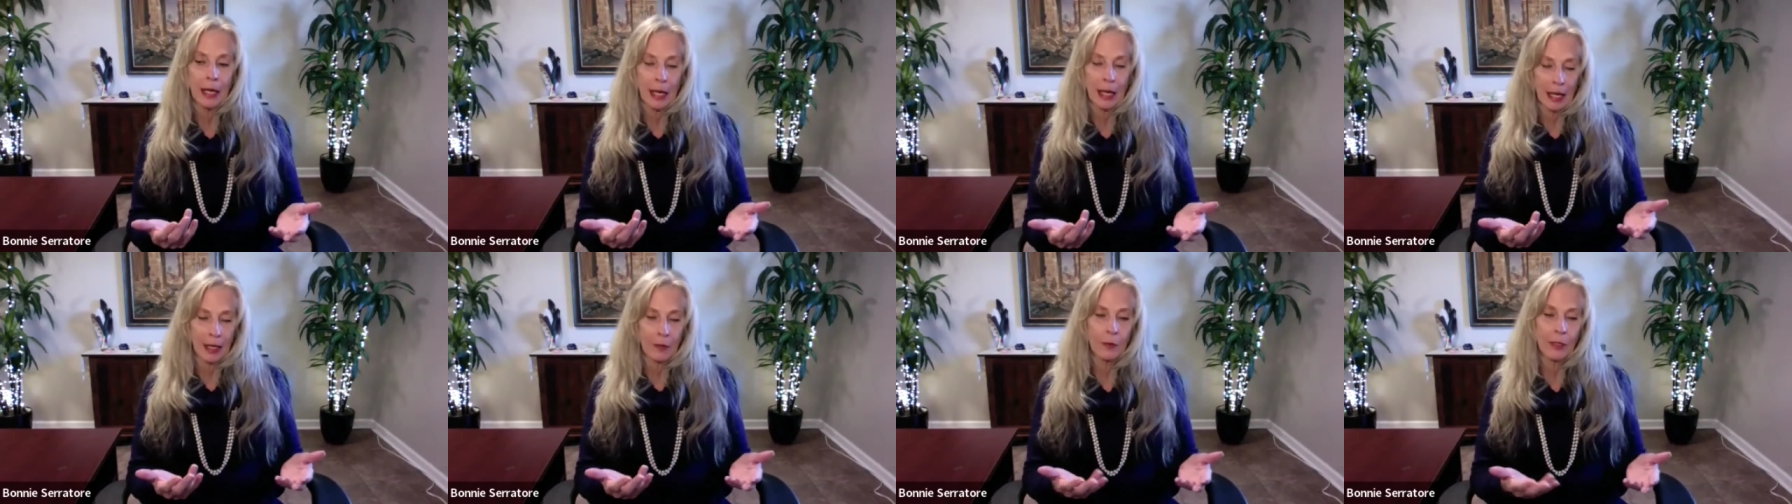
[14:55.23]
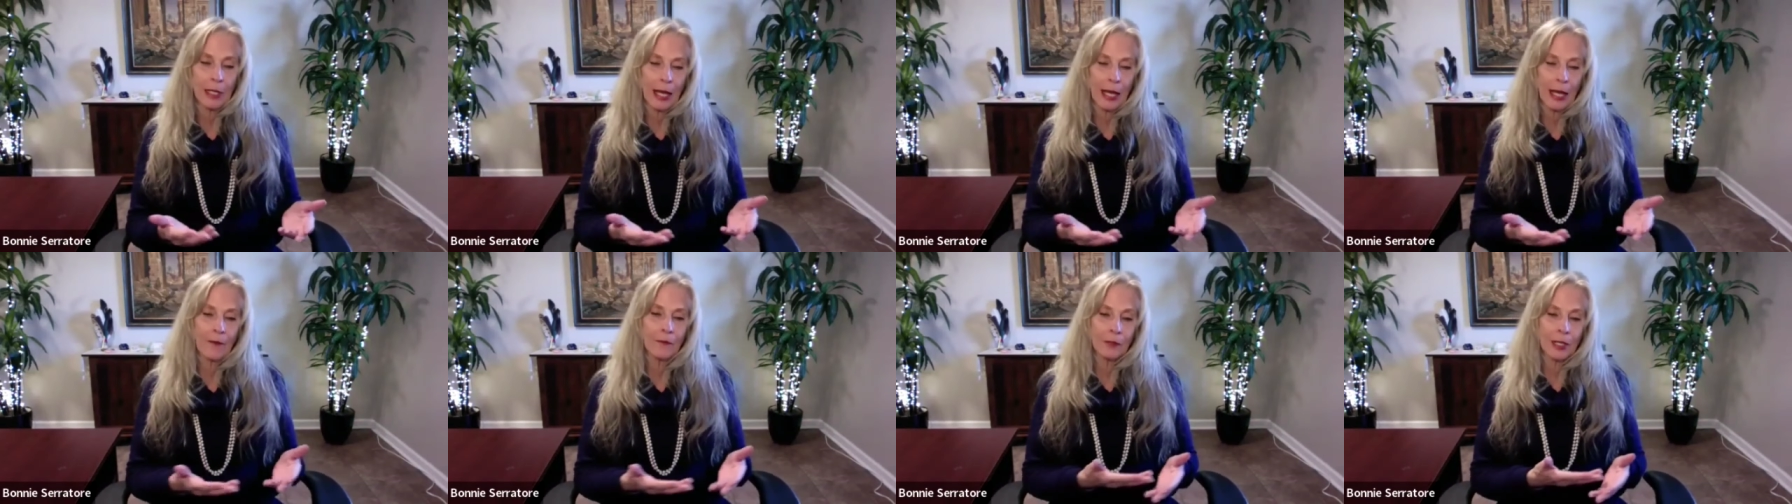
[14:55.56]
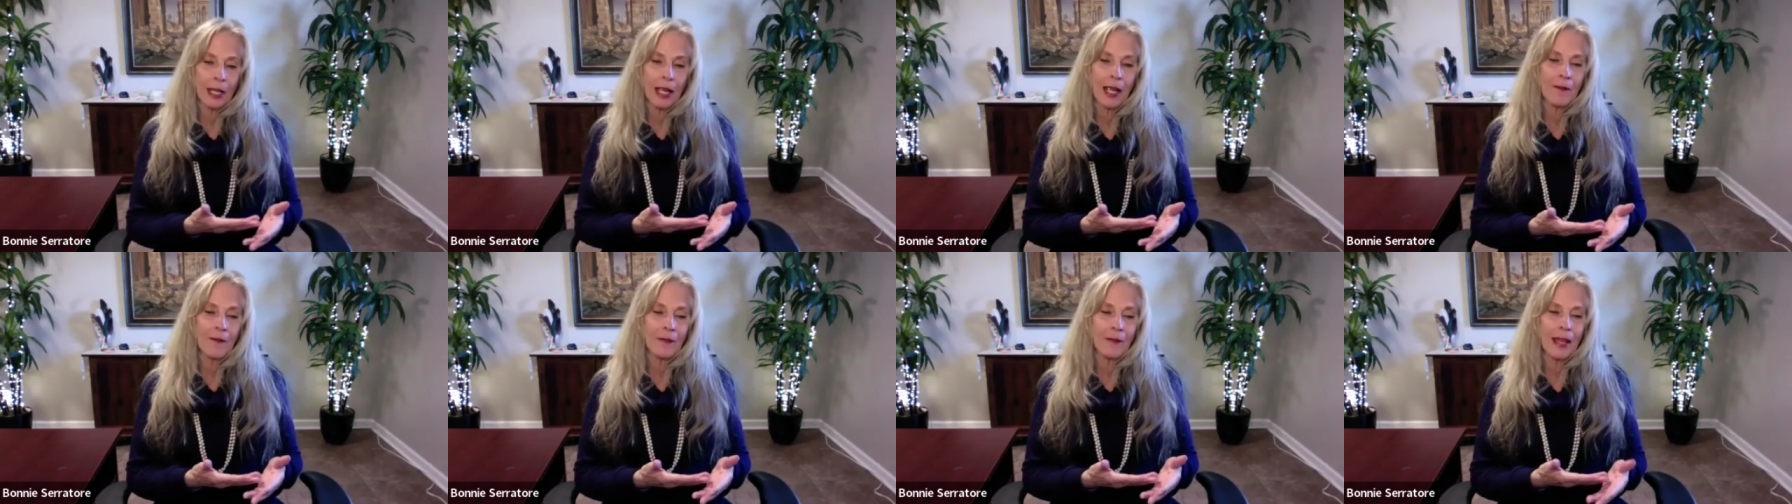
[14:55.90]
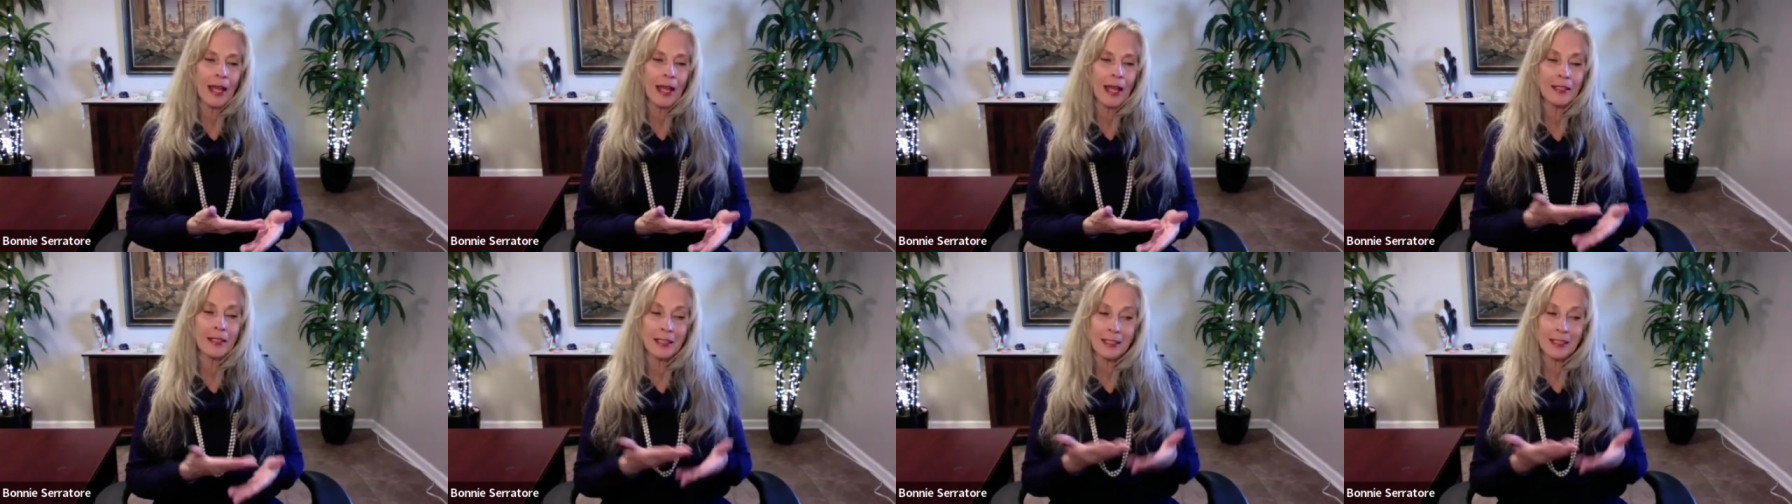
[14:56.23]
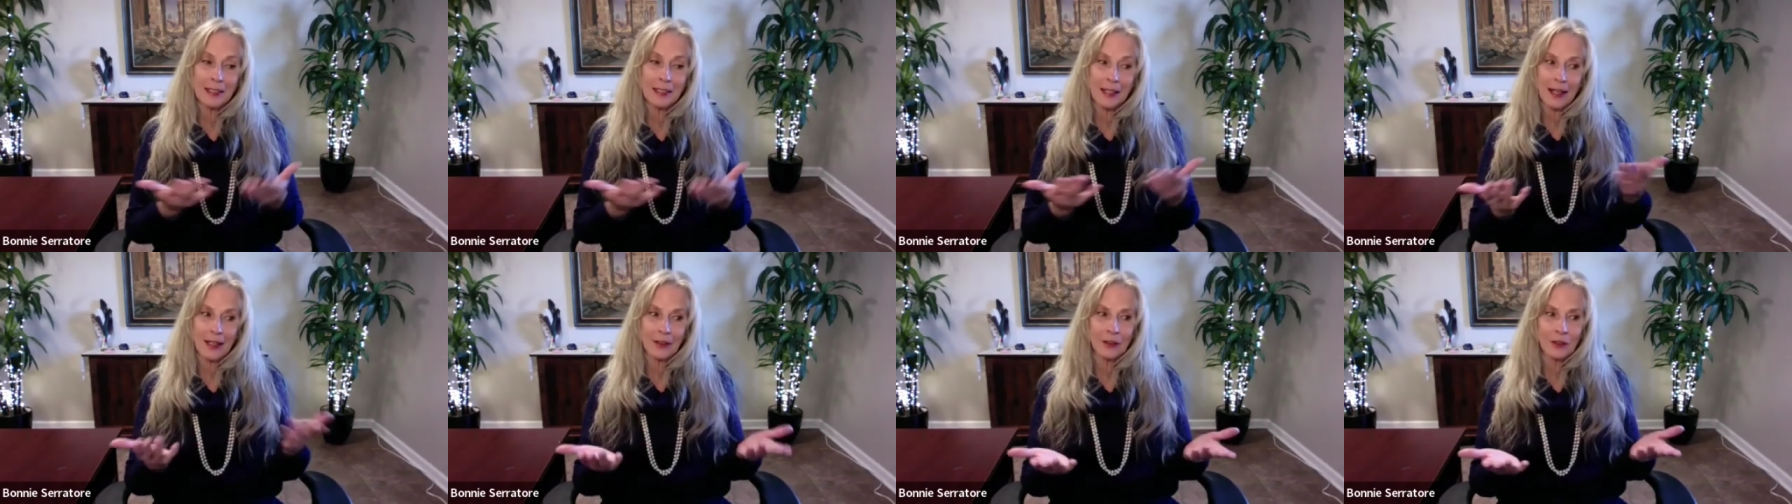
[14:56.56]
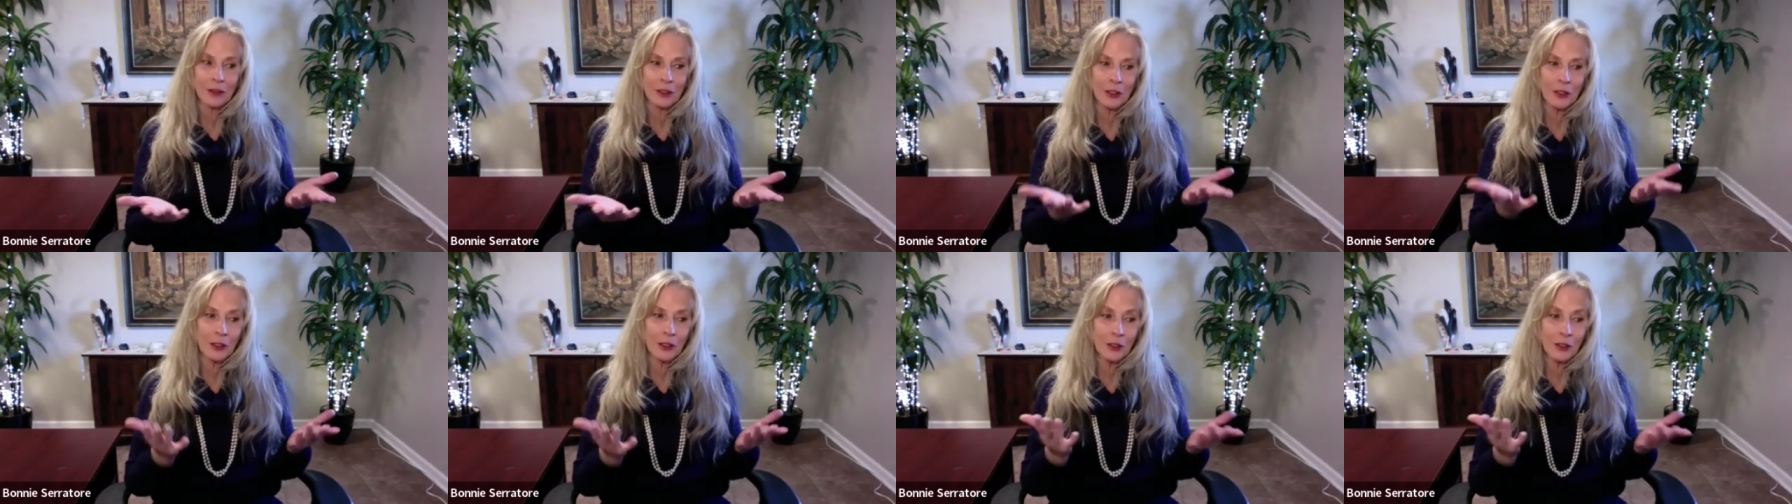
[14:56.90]
and we have to have that
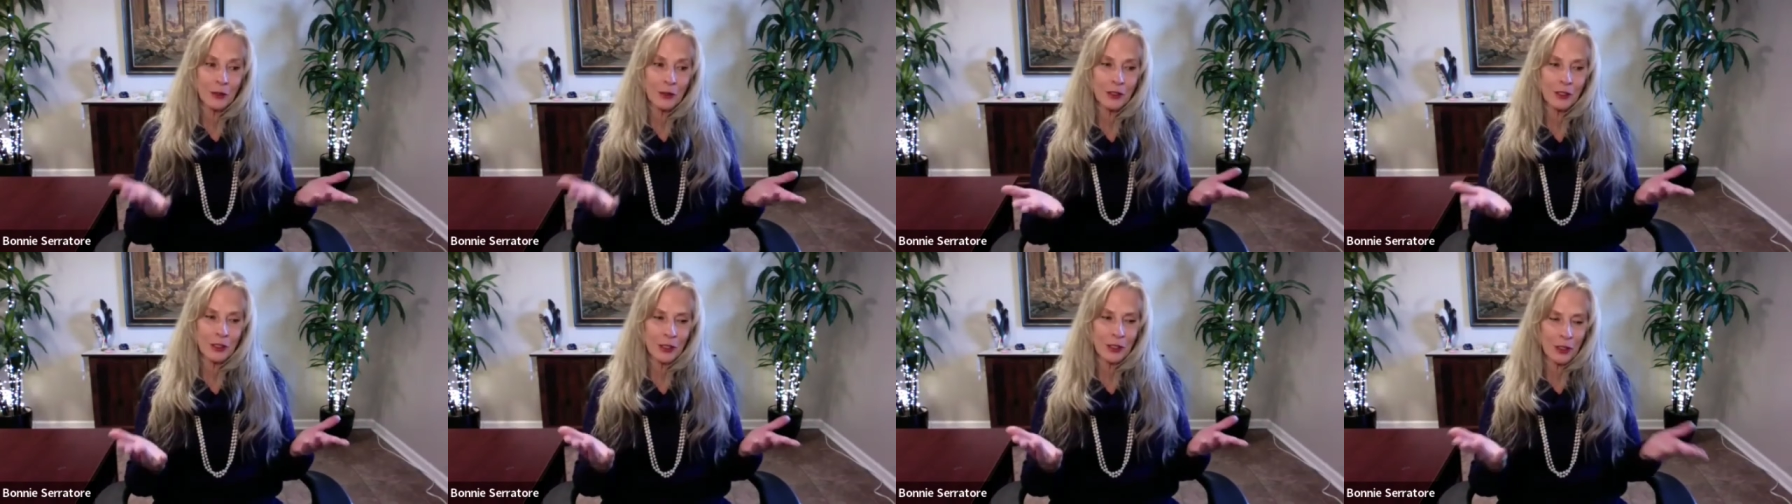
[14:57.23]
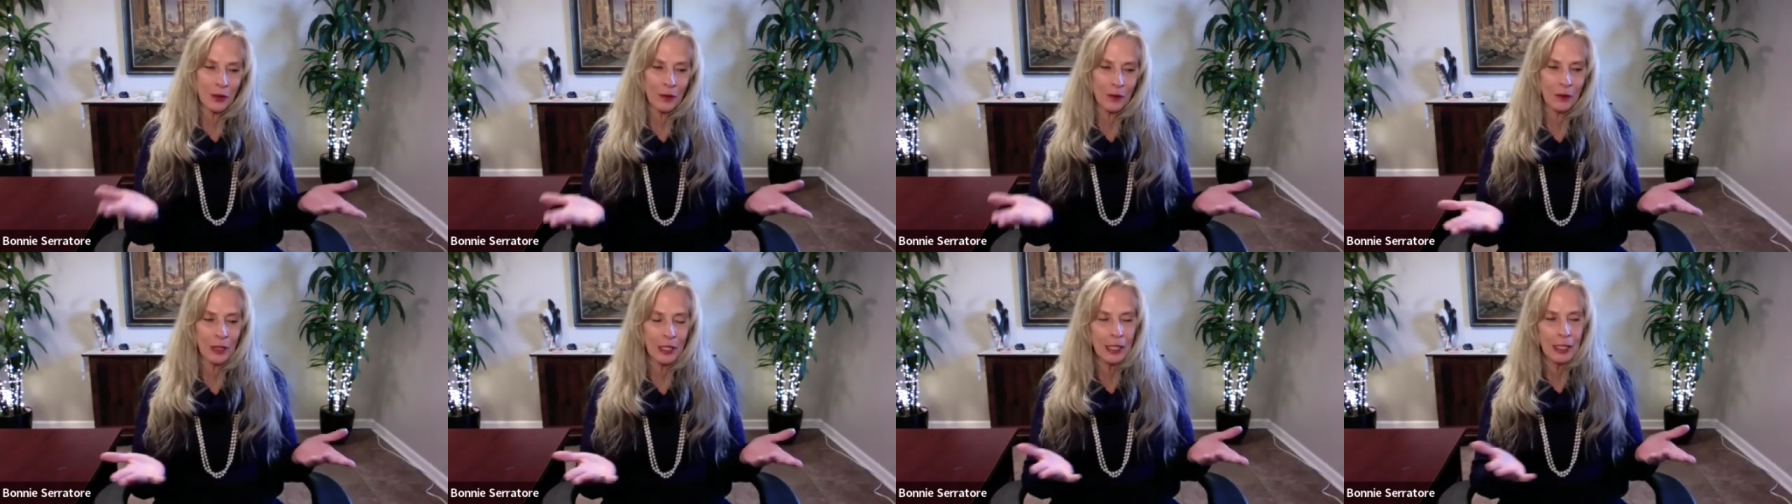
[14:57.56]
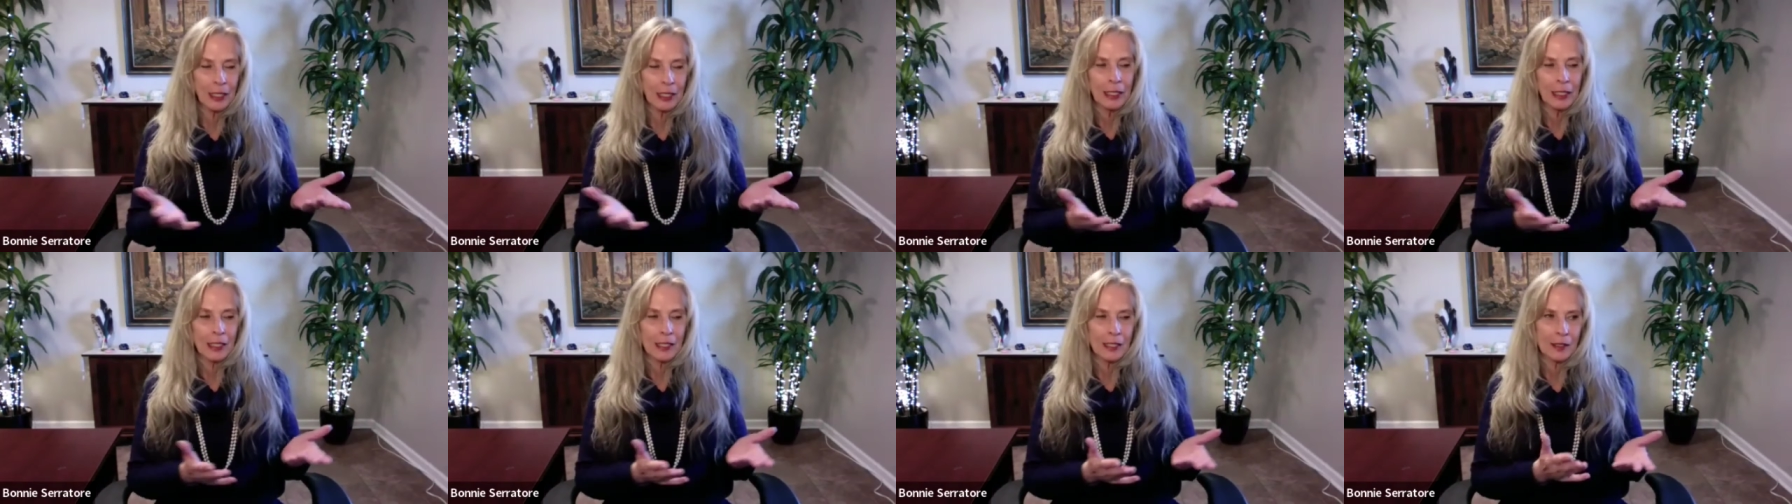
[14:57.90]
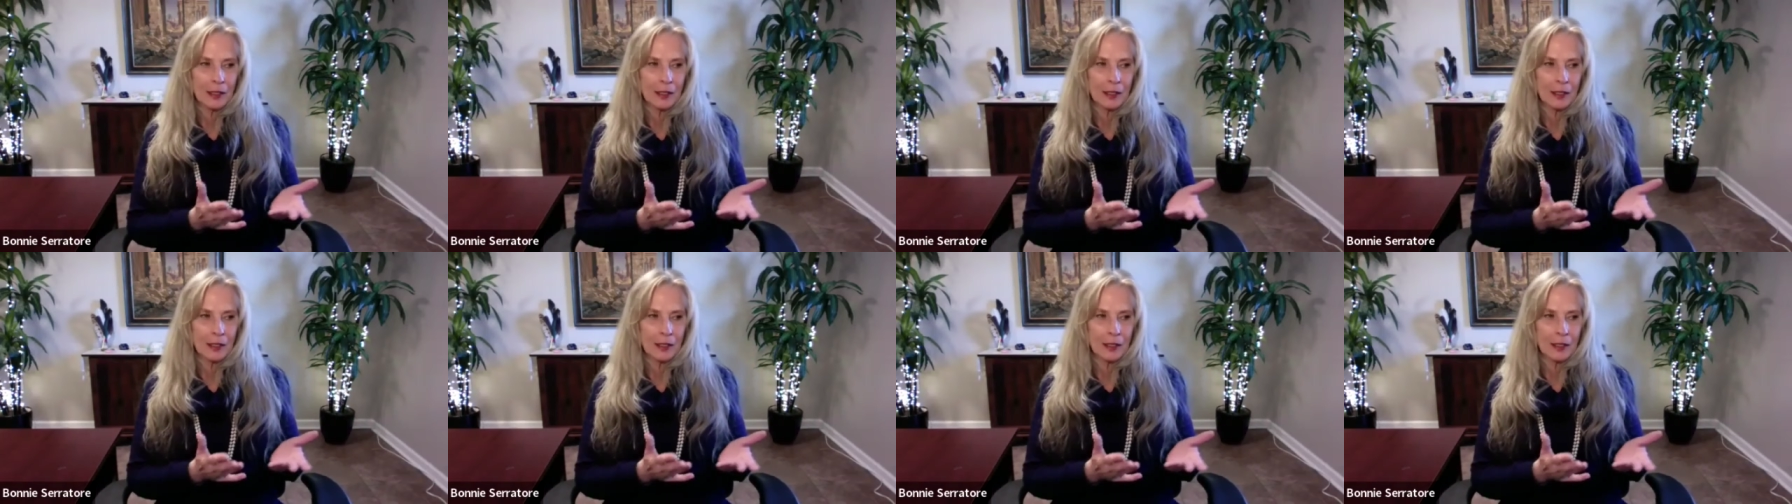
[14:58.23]
desire to do so.